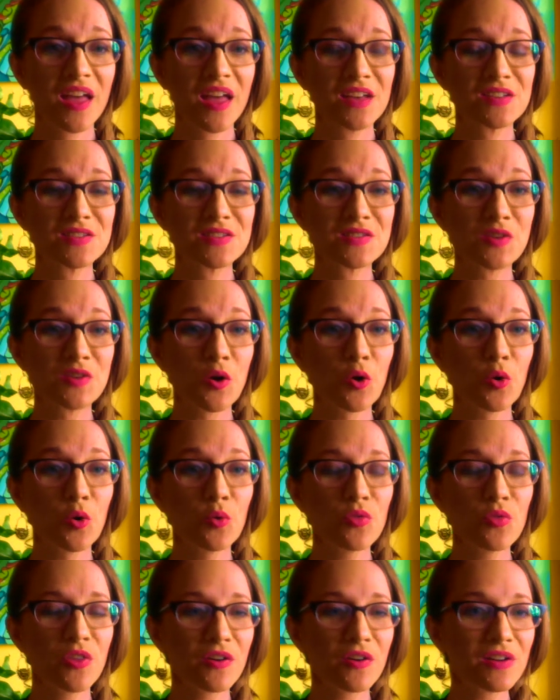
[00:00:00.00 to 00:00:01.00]
So
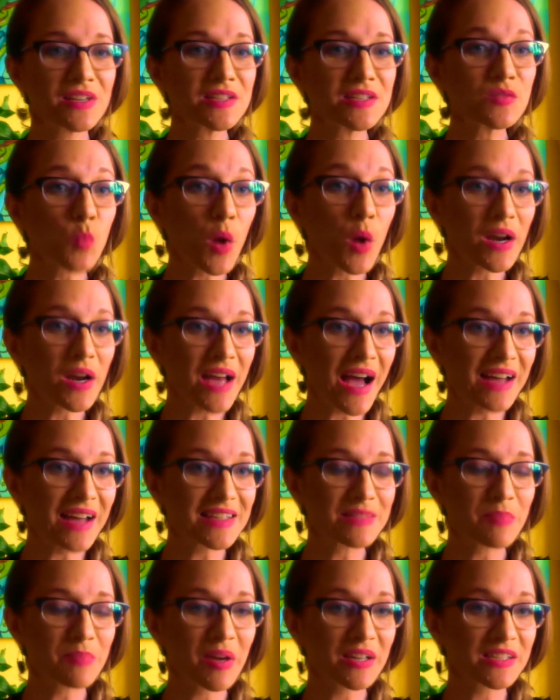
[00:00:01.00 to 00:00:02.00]
there is one
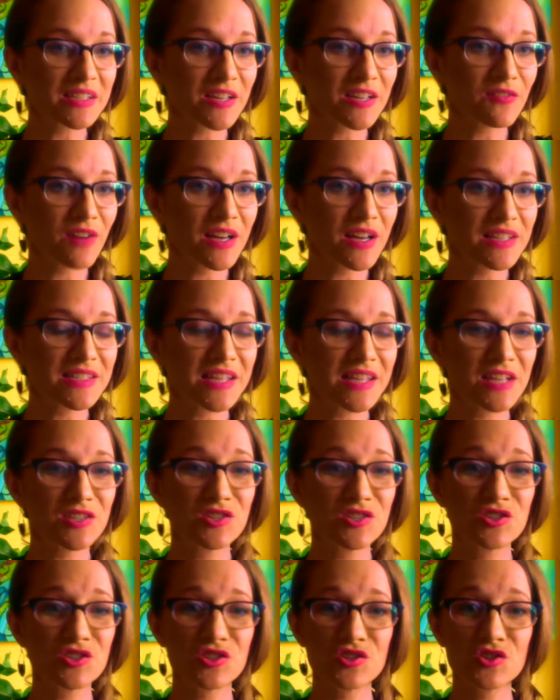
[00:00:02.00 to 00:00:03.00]
aspect of us
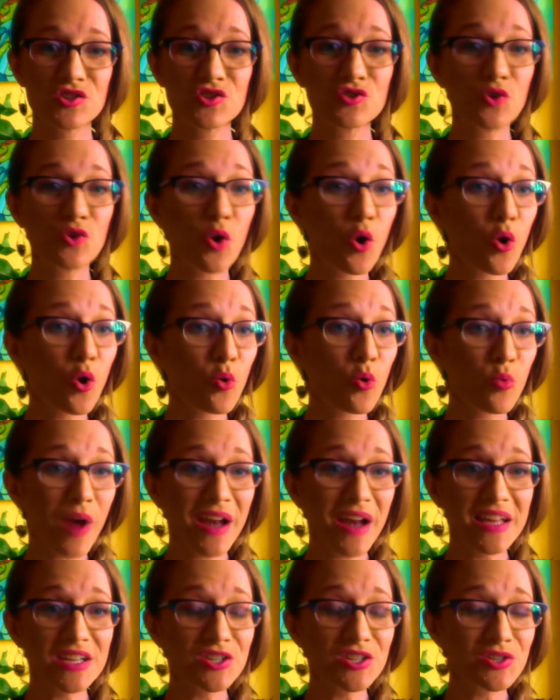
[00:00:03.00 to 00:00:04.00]
that's just so
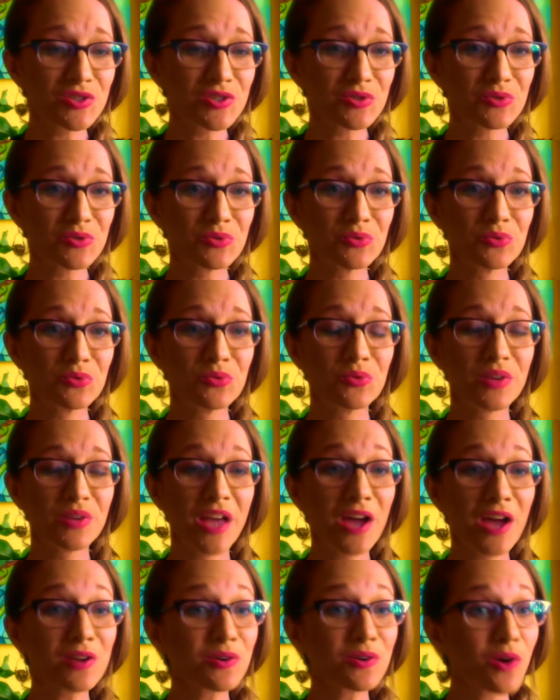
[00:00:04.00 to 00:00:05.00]
ready to
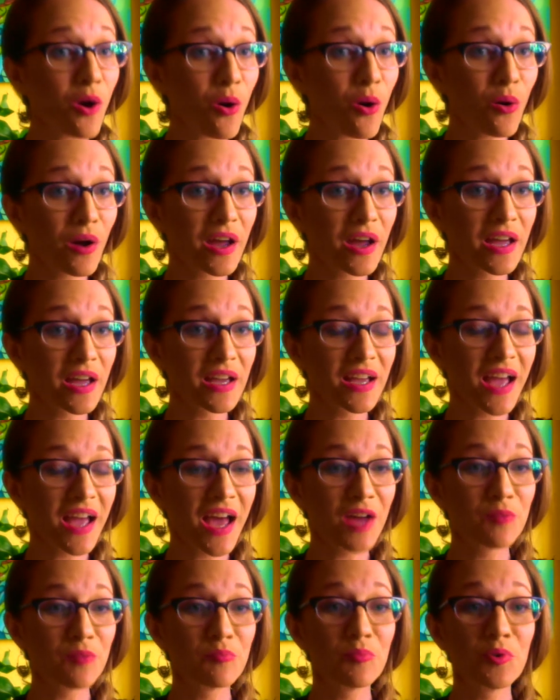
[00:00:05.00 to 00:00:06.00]
get going
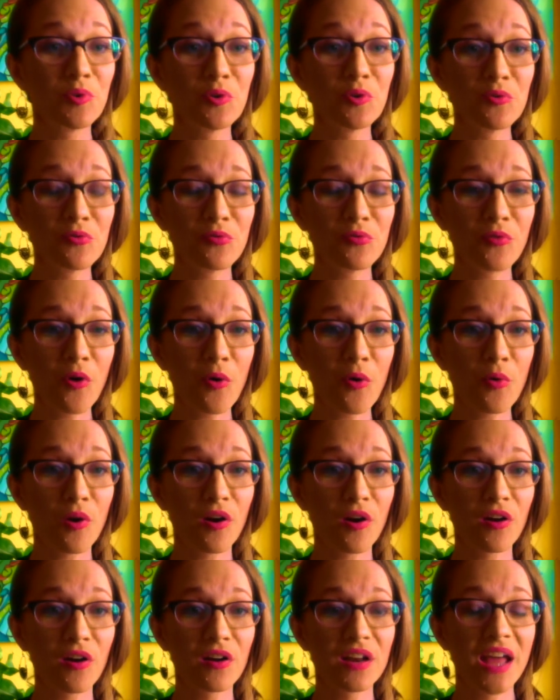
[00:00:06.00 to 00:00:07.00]
and move
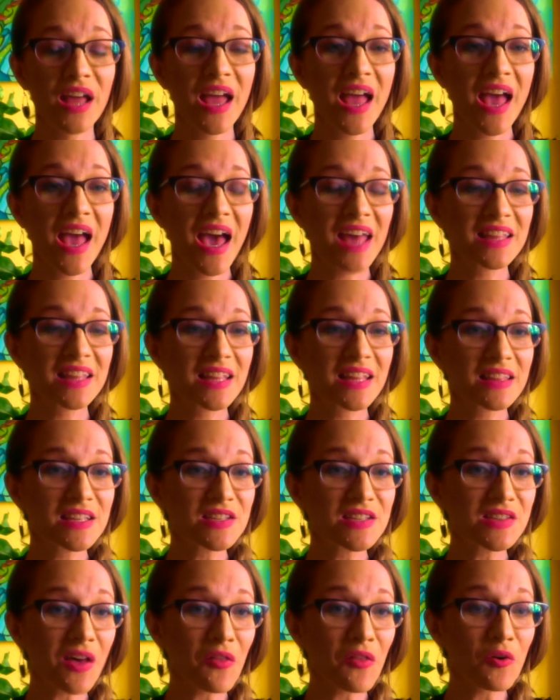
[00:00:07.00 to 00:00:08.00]
forward. And then
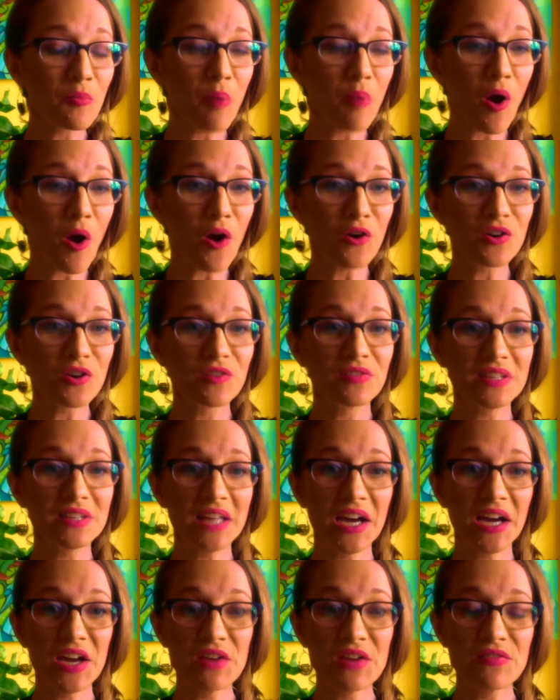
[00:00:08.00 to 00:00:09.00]
this other part of
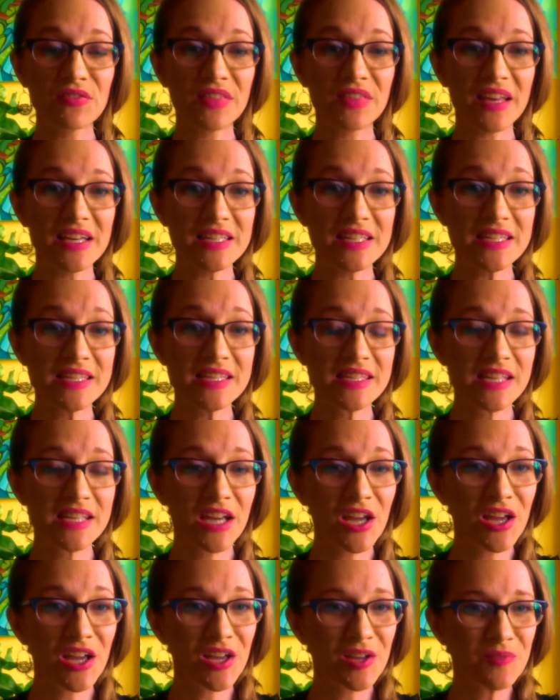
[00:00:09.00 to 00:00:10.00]
life that's
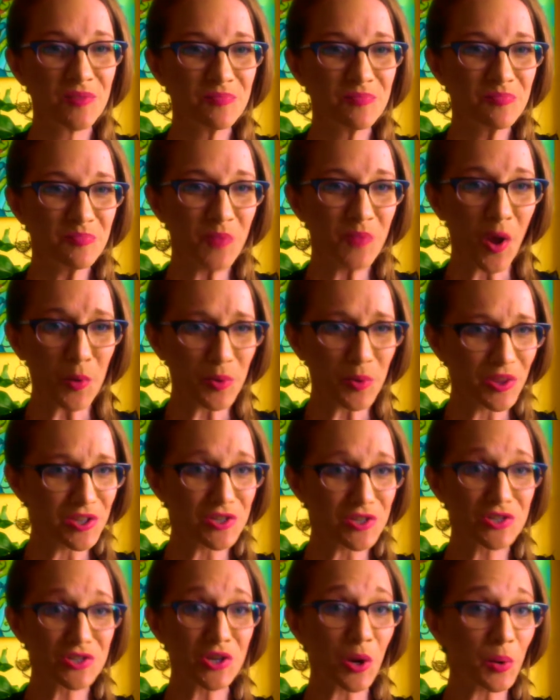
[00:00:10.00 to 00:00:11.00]
not really
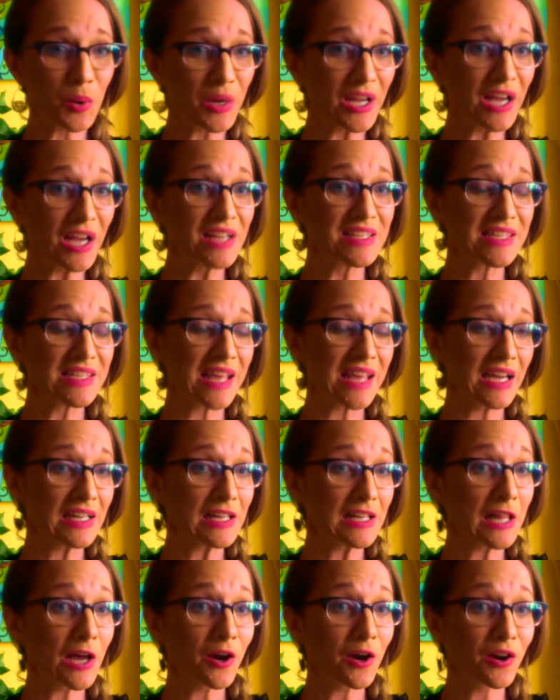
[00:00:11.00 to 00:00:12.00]
showing us that
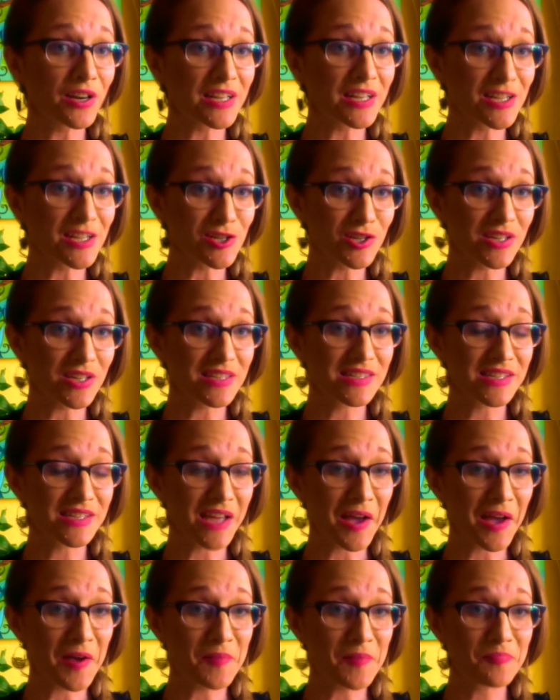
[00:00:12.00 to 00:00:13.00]
clarity just
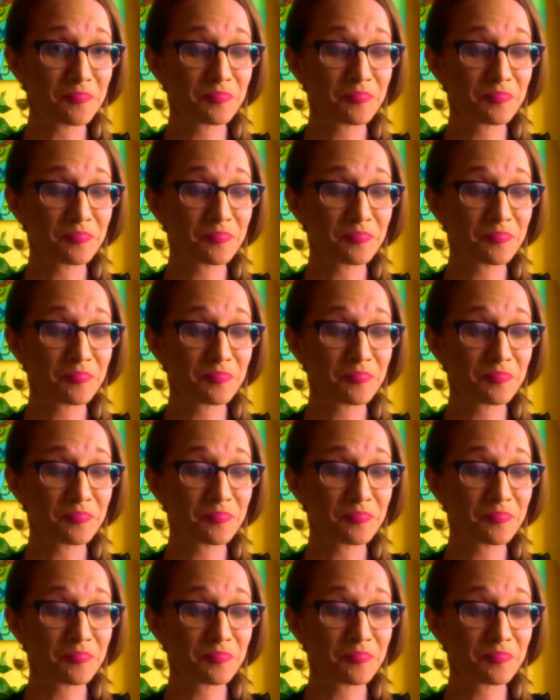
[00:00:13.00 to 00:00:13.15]
yet.